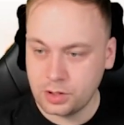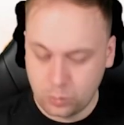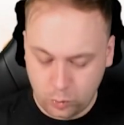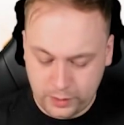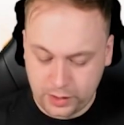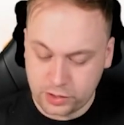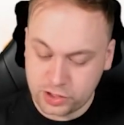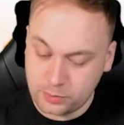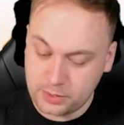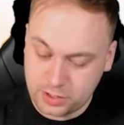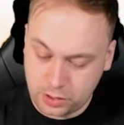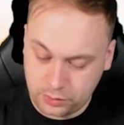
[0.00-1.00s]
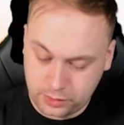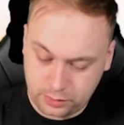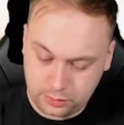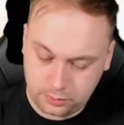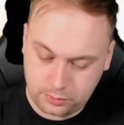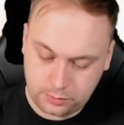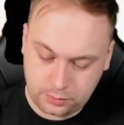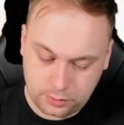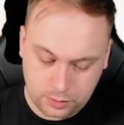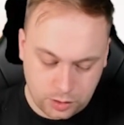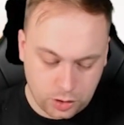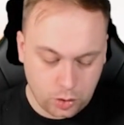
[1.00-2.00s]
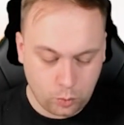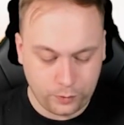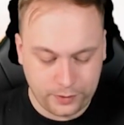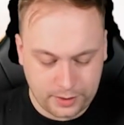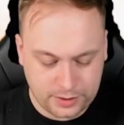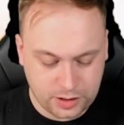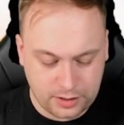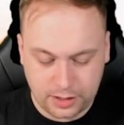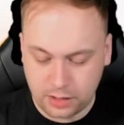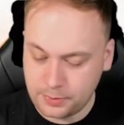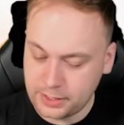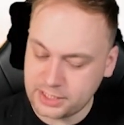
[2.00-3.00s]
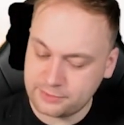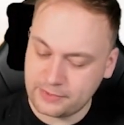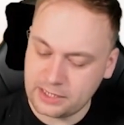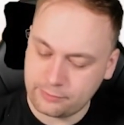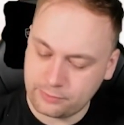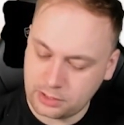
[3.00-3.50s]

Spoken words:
We're then going to summon a token. It's then going to place Fateful